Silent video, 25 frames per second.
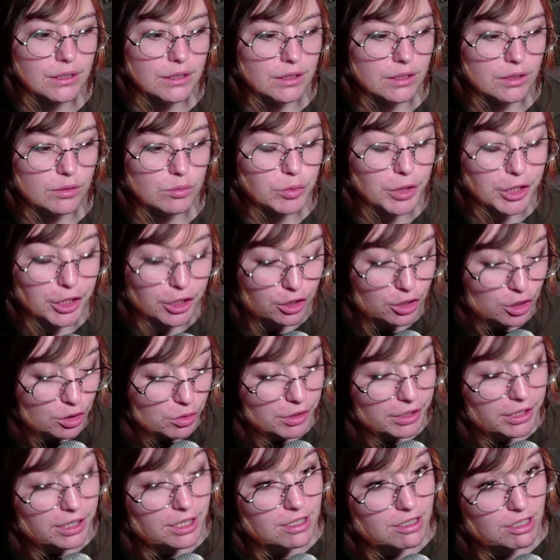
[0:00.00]
We could do
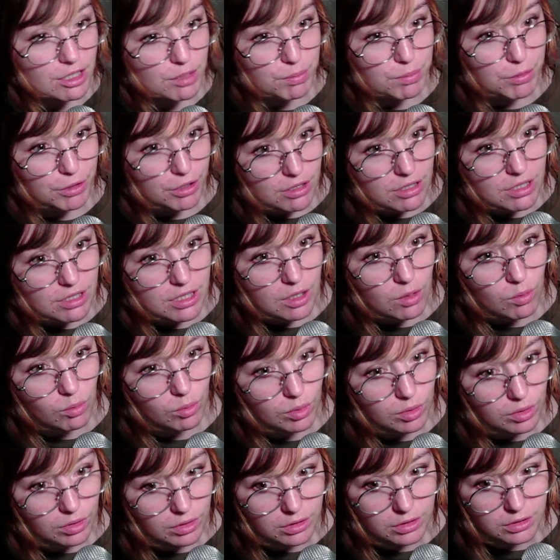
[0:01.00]
a conspiracy
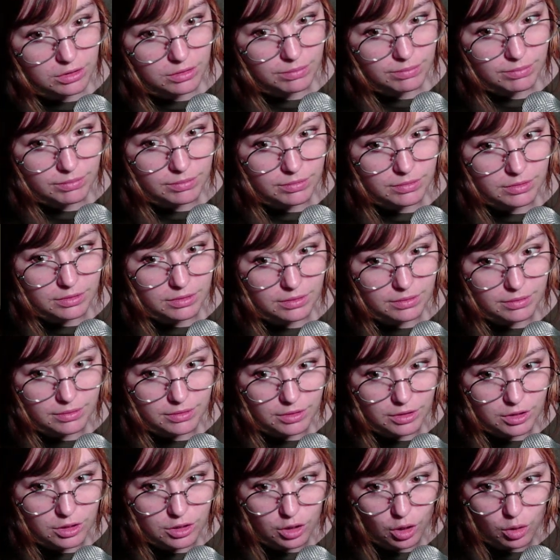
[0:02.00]
wall.
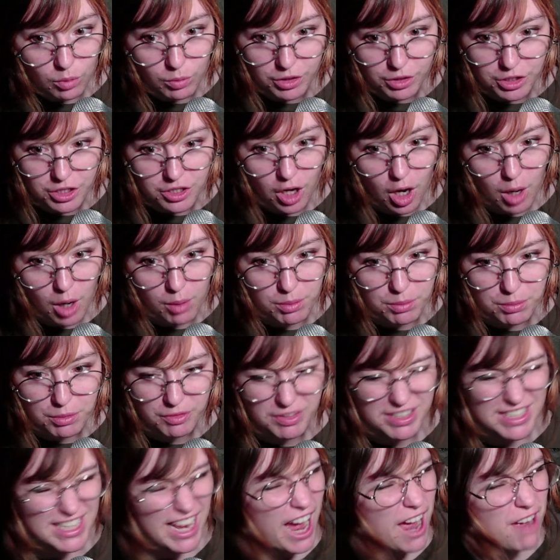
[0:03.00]
Don't watch the Hobbit
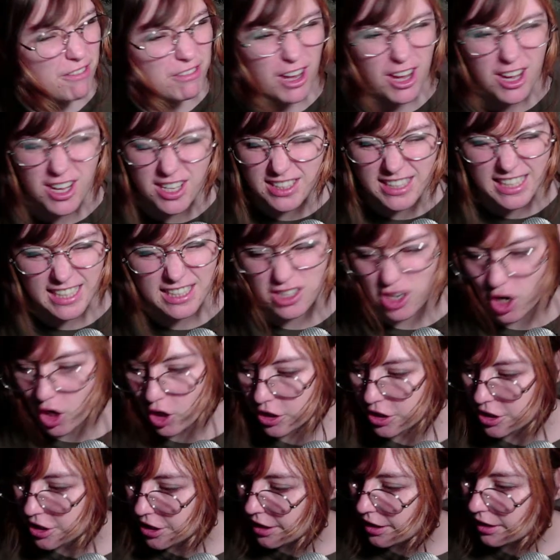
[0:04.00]
movies. I've heard they're
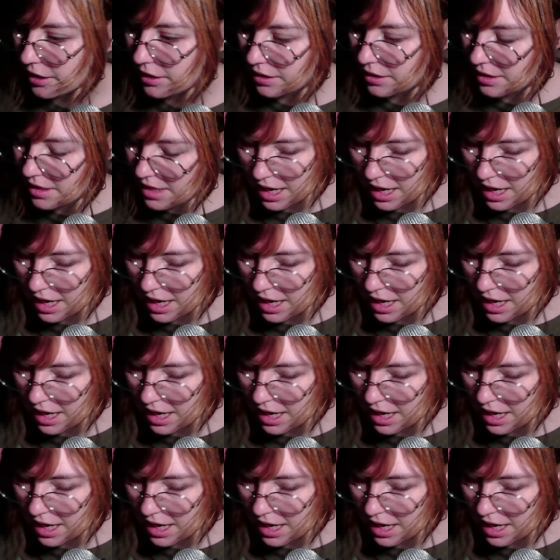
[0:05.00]
dog shit.